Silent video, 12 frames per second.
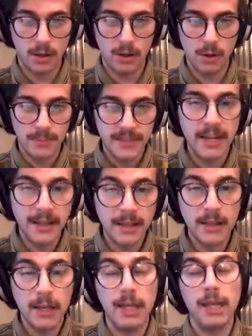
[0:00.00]
obtaining
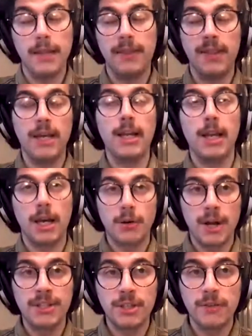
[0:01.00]
the
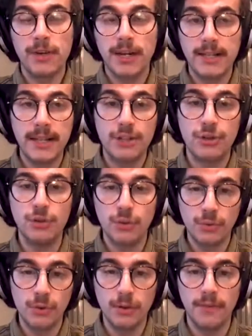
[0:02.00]
Lagrangian relaxation
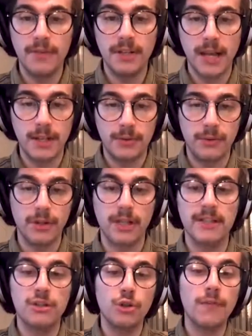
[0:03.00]
dual of the network
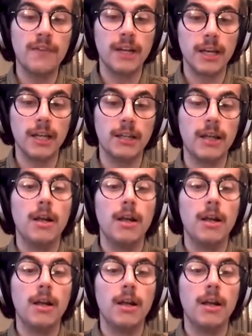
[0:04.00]
and solving it